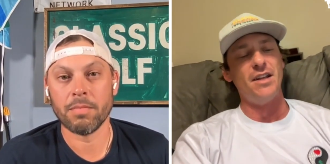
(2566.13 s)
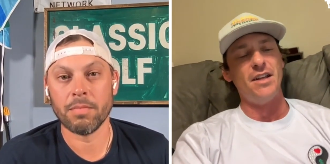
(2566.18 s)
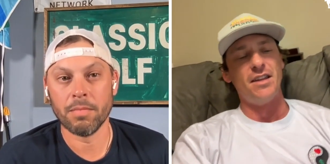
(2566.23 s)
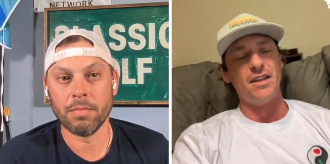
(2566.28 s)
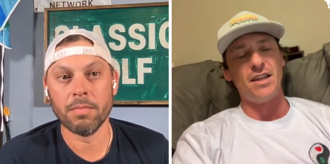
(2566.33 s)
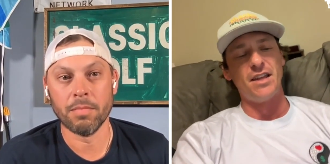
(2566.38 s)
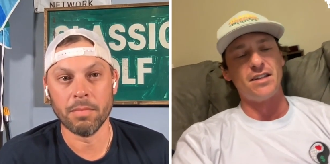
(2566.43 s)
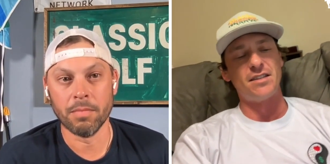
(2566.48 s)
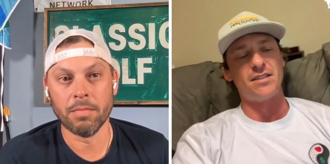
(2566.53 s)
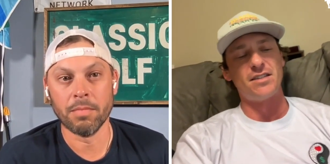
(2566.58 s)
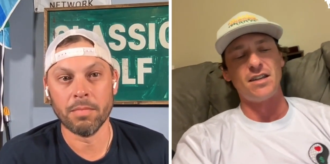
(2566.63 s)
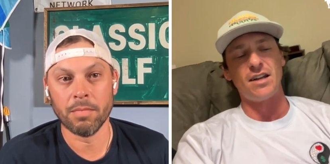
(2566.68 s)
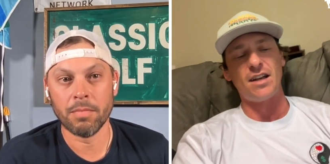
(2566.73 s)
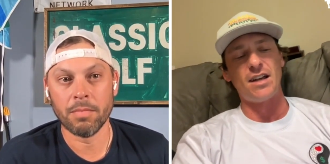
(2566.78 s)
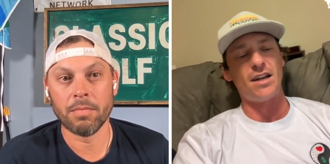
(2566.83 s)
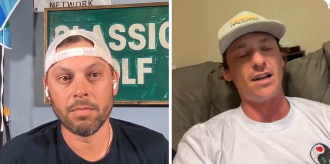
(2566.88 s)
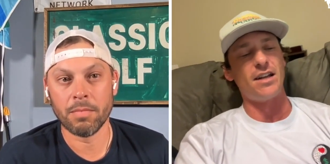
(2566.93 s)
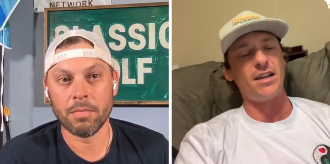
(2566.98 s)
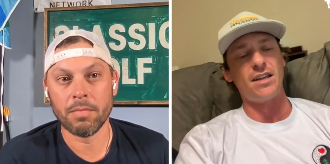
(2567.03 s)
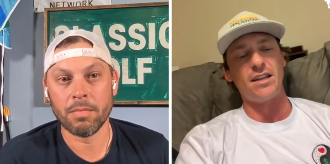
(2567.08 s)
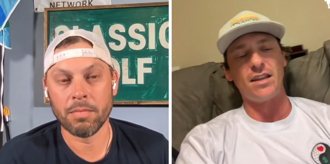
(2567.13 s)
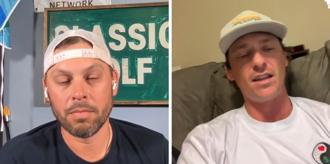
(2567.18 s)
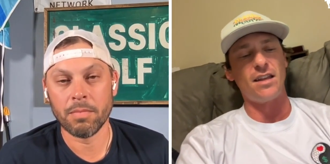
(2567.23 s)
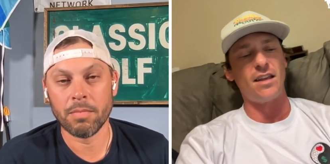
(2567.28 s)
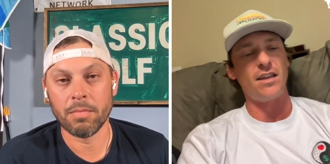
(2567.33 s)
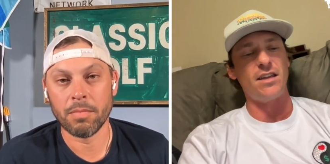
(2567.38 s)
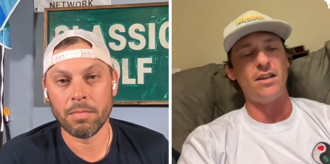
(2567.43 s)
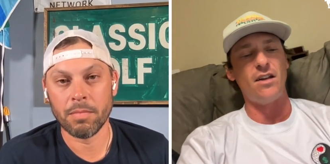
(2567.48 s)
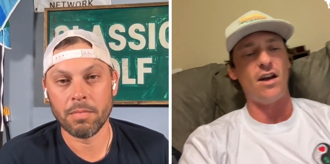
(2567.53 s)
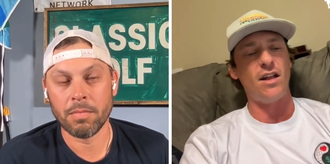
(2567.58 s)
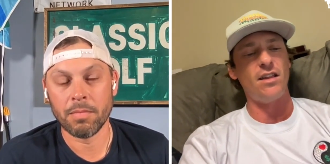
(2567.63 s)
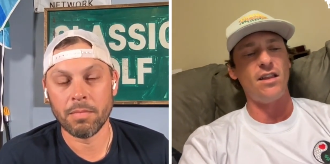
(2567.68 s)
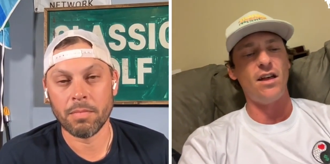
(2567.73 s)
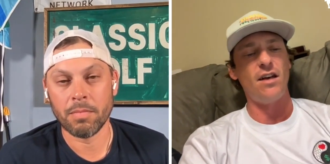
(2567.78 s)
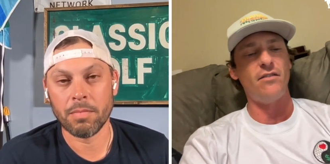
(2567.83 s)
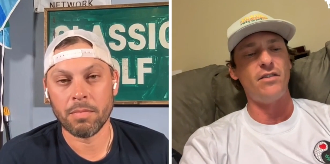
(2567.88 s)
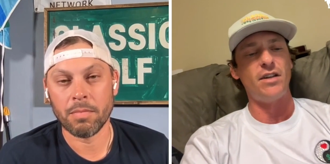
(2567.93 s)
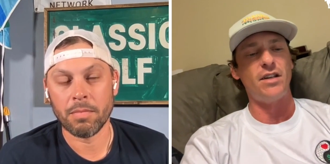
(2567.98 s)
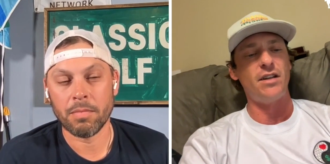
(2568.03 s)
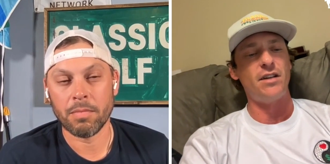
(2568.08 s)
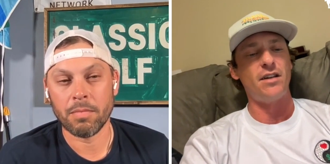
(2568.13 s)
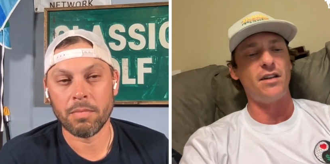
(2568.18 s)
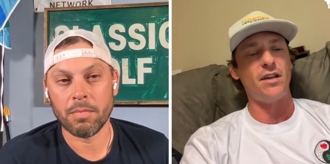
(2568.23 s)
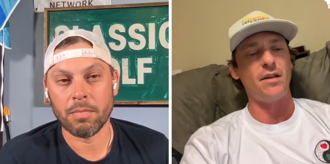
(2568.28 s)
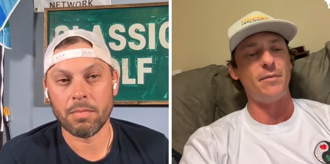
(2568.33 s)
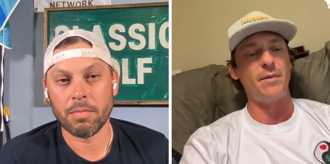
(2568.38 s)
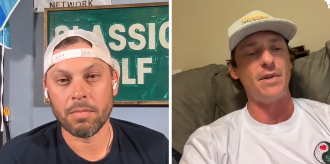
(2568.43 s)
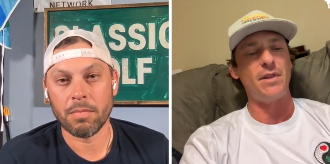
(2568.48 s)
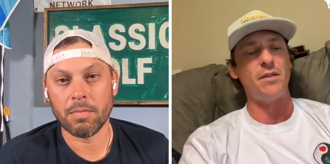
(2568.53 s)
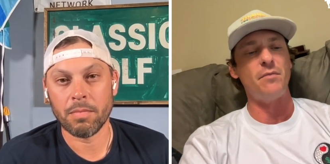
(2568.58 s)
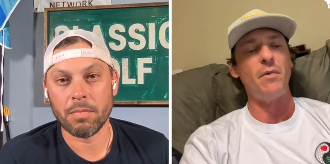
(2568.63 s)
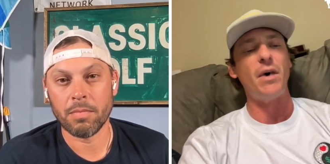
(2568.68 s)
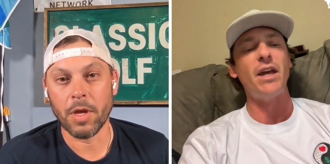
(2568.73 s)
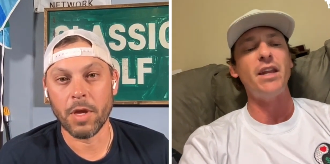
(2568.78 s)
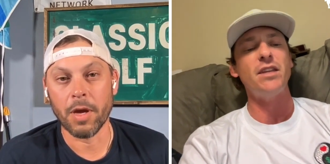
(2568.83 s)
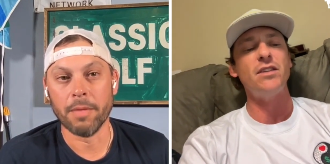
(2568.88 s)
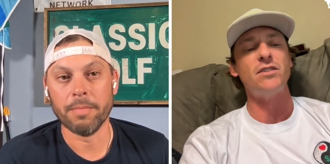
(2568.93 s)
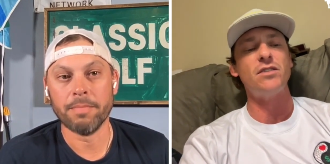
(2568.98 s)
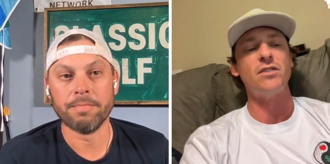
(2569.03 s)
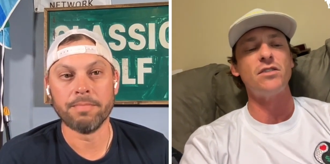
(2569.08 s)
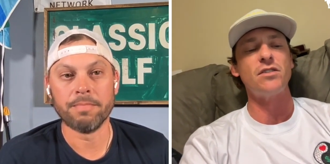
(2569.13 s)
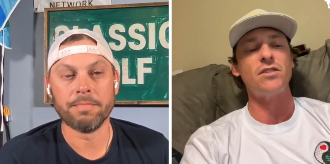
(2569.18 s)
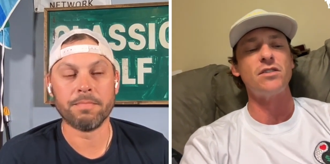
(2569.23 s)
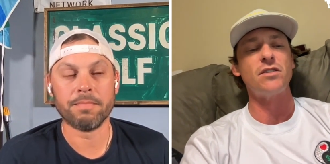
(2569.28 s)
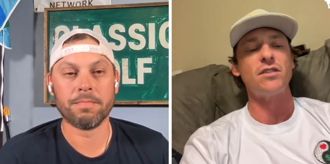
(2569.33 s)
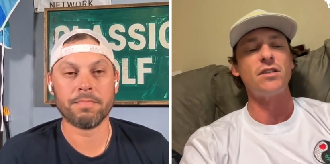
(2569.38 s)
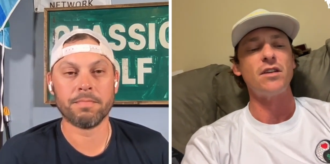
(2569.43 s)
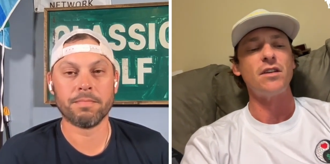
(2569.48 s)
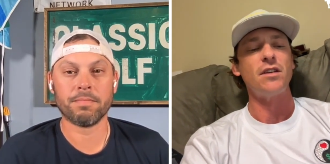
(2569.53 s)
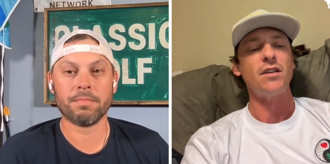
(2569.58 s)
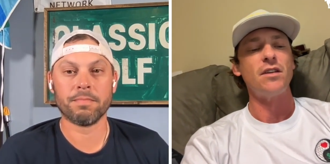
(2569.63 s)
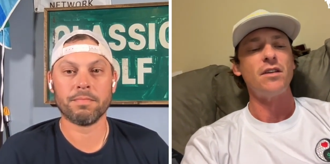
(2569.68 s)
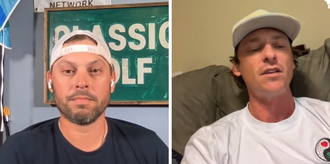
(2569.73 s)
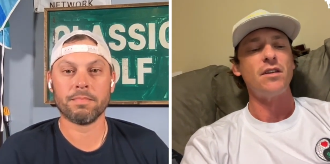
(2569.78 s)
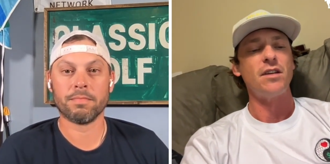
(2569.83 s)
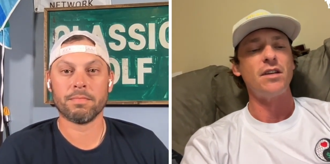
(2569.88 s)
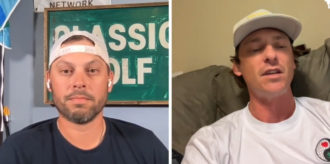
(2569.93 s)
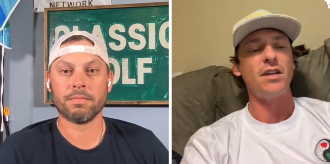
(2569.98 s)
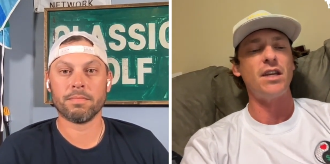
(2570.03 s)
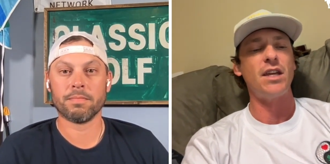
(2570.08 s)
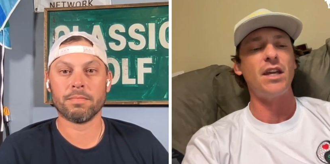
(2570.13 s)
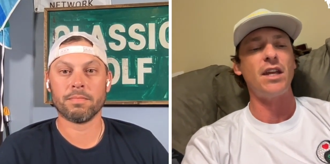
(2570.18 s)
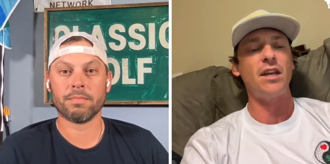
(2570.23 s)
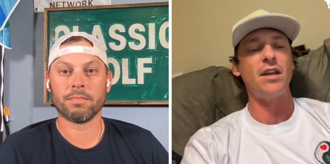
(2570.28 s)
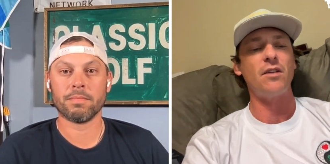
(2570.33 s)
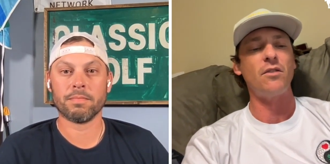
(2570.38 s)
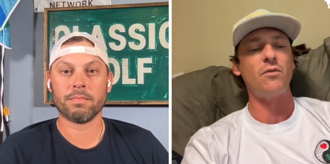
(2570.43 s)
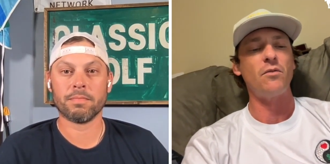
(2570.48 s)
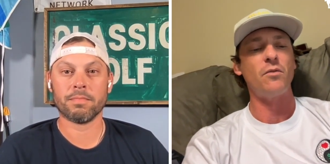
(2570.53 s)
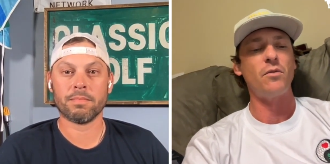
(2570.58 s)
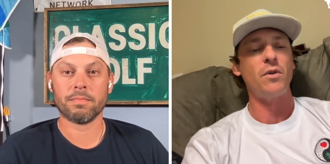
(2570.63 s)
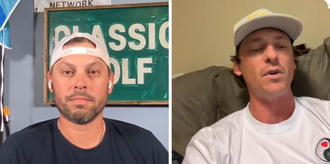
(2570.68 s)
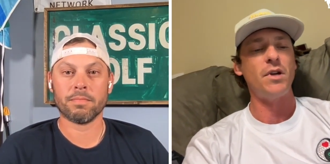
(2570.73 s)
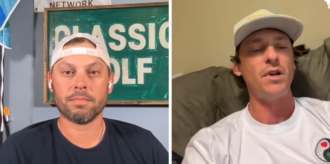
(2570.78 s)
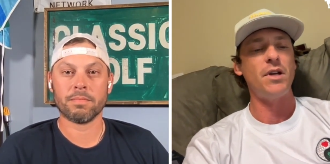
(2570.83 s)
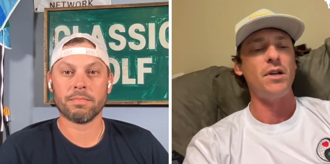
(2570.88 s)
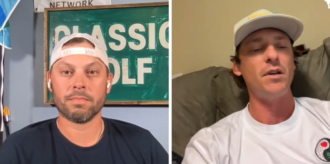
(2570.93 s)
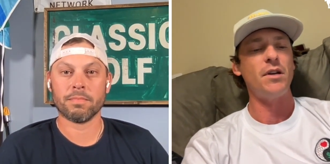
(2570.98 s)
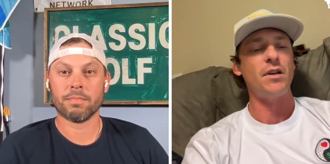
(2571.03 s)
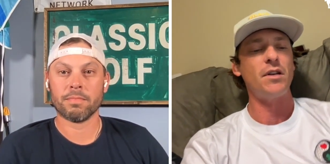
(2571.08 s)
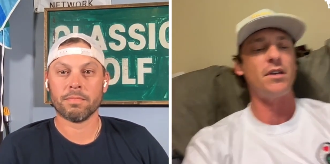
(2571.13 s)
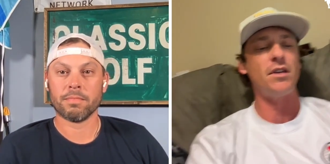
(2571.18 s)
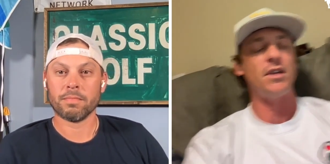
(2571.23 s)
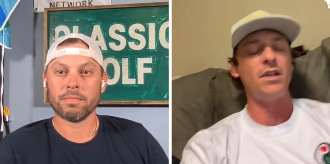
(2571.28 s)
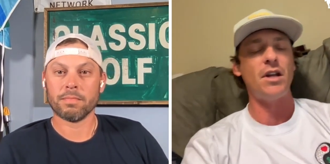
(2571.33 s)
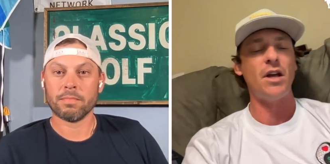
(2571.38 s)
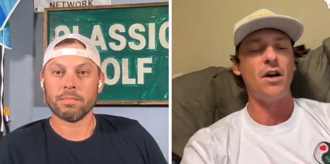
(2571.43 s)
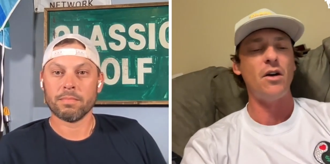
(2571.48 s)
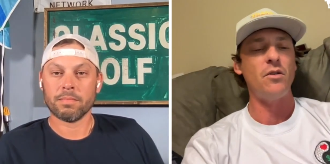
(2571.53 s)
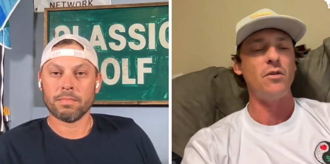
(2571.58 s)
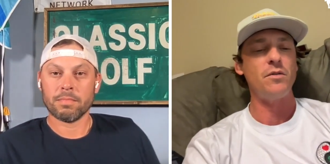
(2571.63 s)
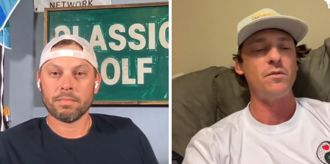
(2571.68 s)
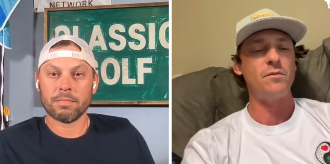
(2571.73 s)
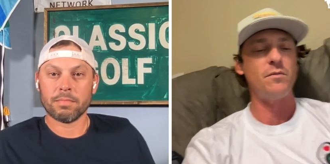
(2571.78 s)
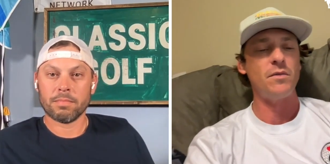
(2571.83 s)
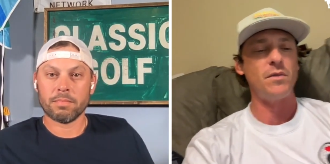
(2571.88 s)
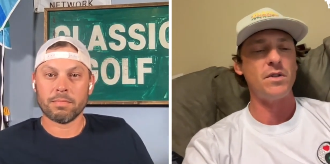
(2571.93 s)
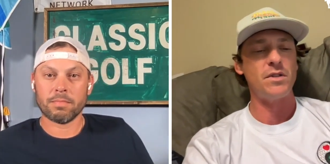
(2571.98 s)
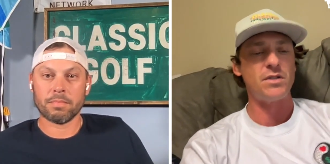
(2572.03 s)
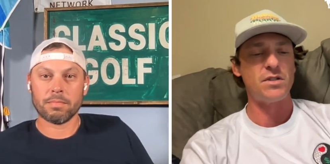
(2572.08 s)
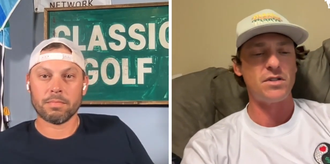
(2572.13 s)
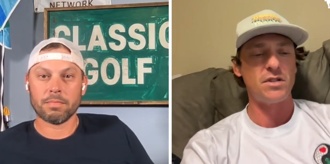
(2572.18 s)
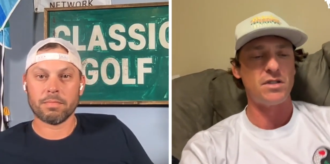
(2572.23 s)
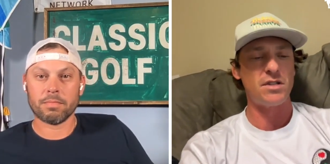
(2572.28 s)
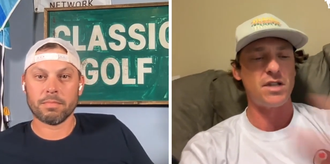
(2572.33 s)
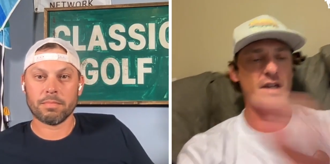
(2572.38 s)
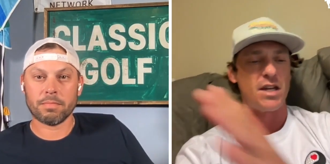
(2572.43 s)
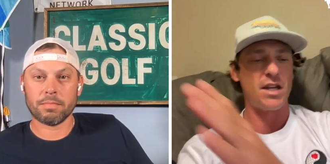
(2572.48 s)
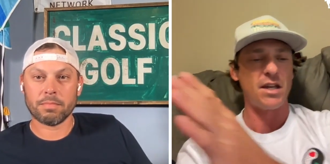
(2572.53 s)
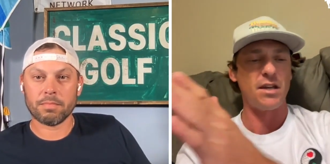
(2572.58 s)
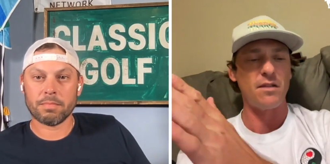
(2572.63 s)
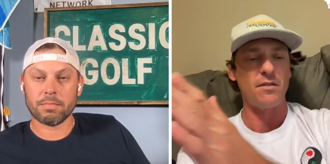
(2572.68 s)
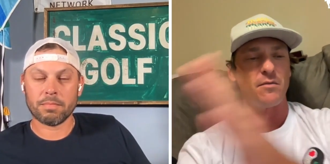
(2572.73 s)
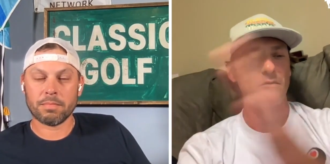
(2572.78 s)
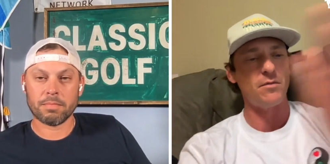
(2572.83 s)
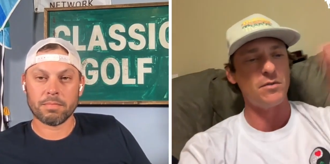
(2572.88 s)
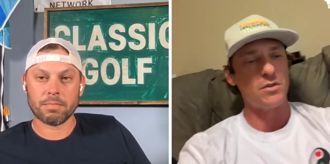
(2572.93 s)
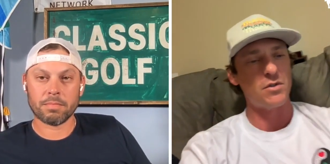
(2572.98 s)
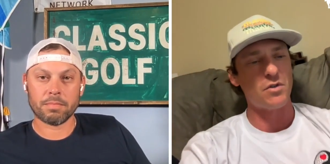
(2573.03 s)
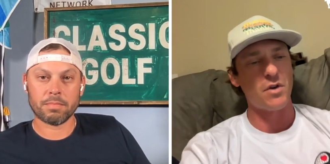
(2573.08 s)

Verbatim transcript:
Speaker 1: mm-hmm. that's uh, you know, I love it. I mean, the money's yeah. just getting re, uh, you know, it's just getting